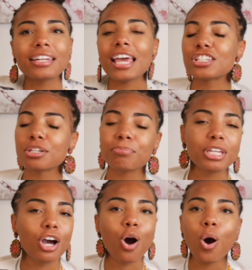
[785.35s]
They should be
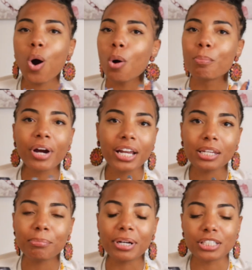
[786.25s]
a whole
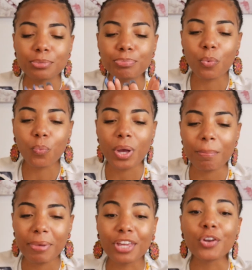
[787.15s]
Brady Bunch. But
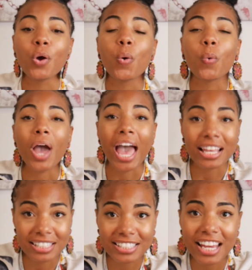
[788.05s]
women,
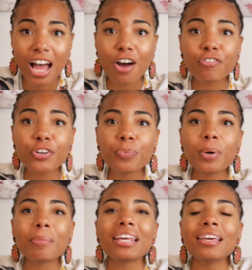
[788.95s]
as a child-free
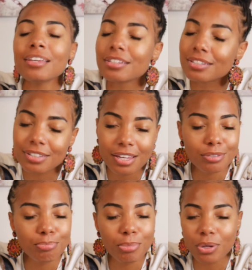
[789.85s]
woman, it is 6
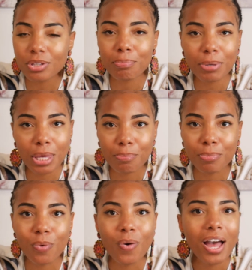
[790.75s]
billion
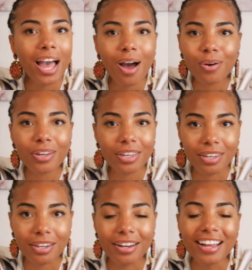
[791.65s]
people out
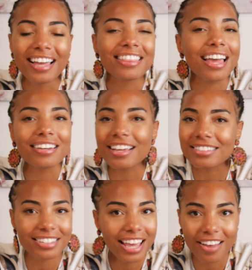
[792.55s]
here that
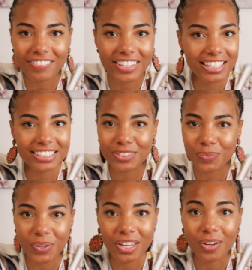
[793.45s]
doesn't have kids as
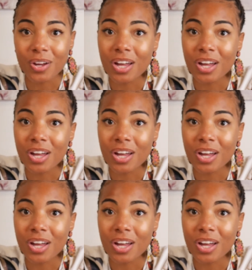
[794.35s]
well.